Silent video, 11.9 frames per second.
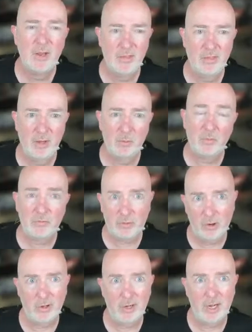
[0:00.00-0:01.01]
then we've
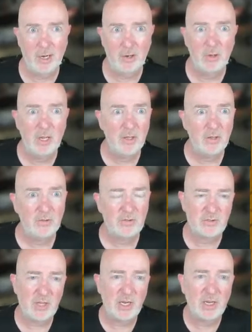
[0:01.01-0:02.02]
got our
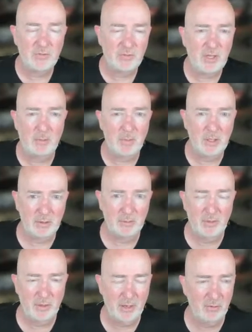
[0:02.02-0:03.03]
saved template
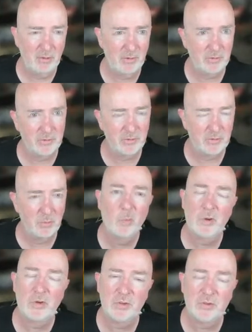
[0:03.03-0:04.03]
there in the system,
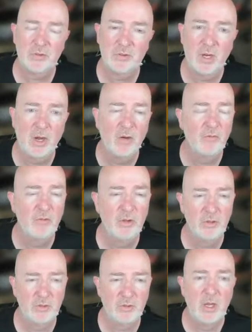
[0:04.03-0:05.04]
which itself
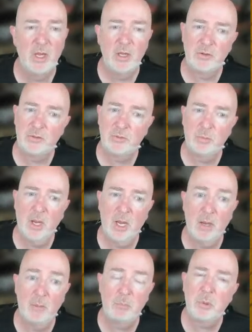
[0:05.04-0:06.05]
is
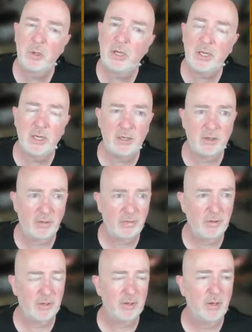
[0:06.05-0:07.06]
pretty neat, I
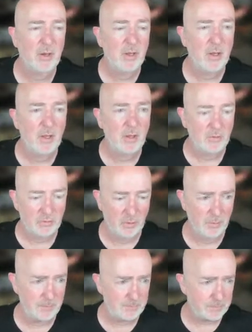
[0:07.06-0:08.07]
think.
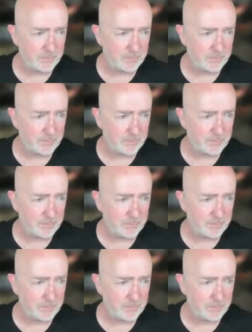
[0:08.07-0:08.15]
So